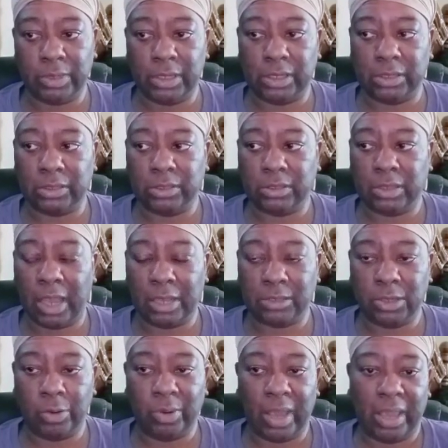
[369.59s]
and I
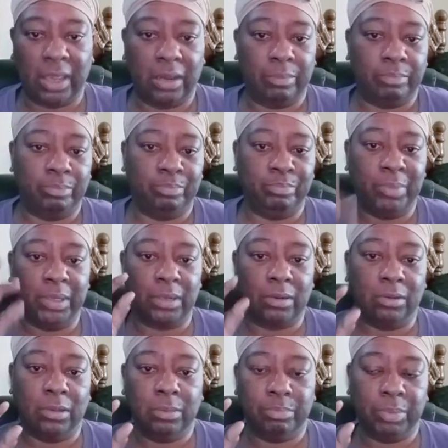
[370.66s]
told her I had bit a
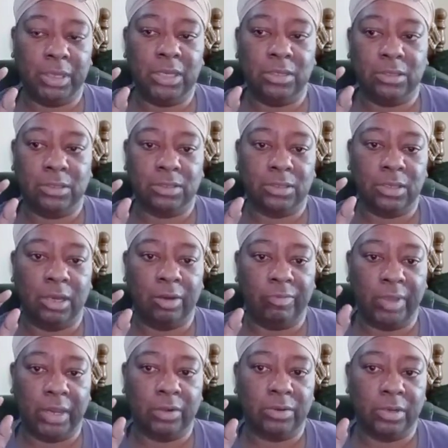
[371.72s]
little piece of
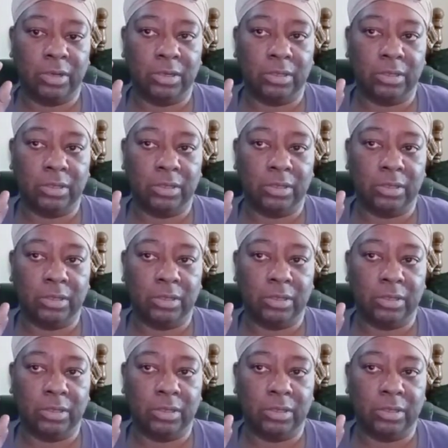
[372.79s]
that